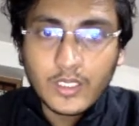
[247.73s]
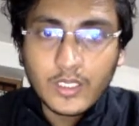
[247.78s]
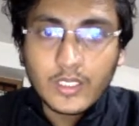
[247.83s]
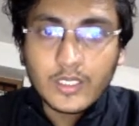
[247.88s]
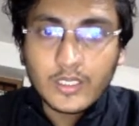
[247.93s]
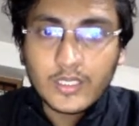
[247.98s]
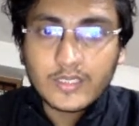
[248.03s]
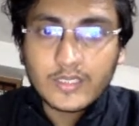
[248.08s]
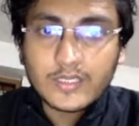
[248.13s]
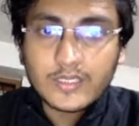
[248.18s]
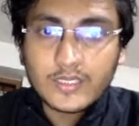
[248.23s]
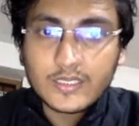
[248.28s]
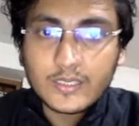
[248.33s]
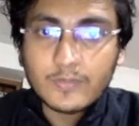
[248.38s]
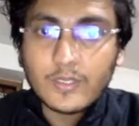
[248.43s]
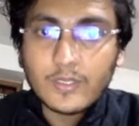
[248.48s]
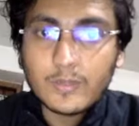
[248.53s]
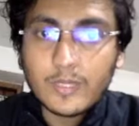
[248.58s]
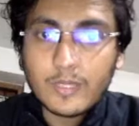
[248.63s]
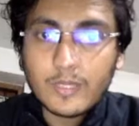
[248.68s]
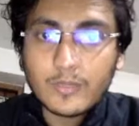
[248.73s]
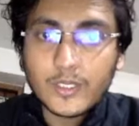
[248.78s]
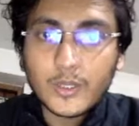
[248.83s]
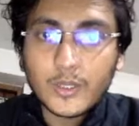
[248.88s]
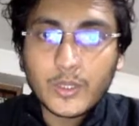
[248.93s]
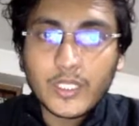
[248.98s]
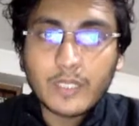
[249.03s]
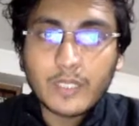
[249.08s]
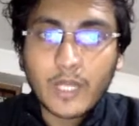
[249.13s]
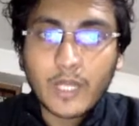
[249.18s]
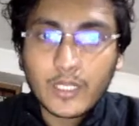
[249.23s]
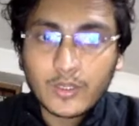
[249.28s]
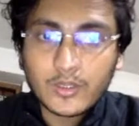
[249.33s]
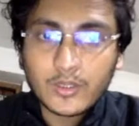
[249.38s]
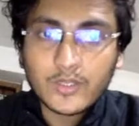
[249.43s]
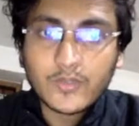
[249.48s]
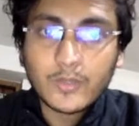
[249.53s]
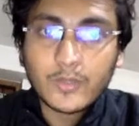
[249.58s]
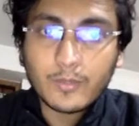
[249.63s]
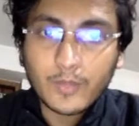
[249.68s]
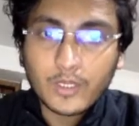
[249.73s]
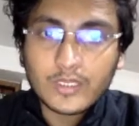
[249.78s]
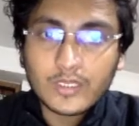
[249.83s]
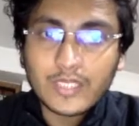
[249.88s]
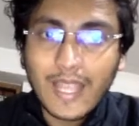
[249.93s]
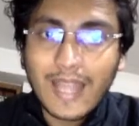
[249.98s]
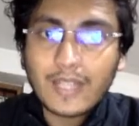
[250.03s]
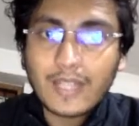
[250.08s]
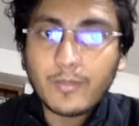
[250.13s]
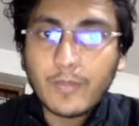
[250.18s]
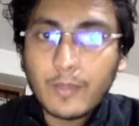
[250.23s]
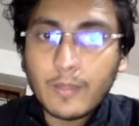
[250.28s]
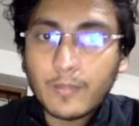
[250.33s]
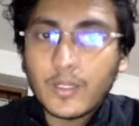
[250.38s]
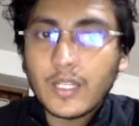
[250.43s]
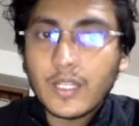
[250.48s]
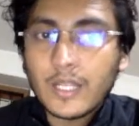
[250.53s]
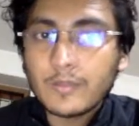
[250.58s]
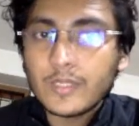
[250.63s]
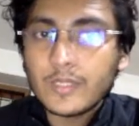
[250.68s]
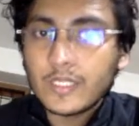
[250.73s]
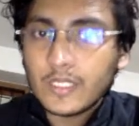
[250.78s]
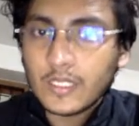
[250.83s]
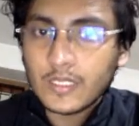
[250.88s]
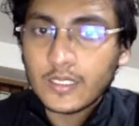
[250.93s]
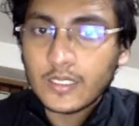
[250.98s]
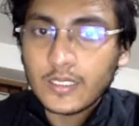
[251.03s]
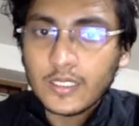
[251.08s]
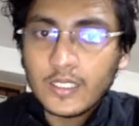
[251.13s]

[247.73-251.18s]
this system will be able to read barcodes from books and member library card